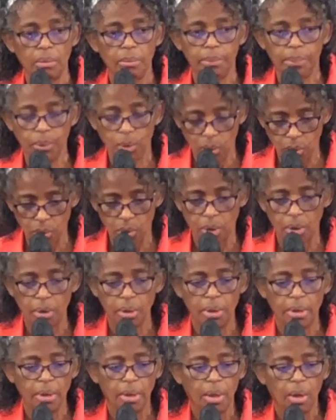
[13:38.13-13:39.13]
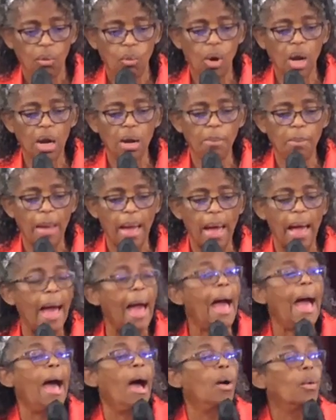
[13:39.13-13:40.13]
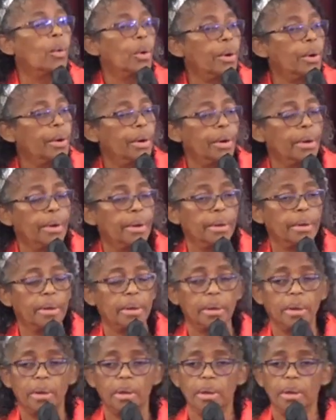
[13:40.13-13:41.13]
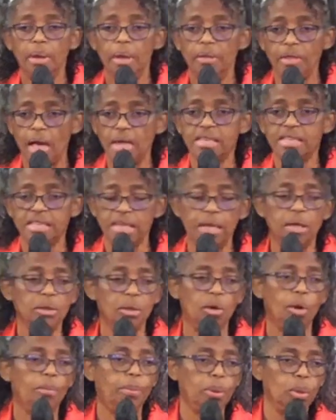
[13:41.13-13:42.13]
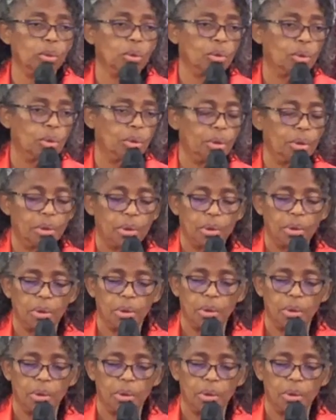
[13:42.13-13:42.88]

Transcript: Plural. What about our? Is that singular or plural?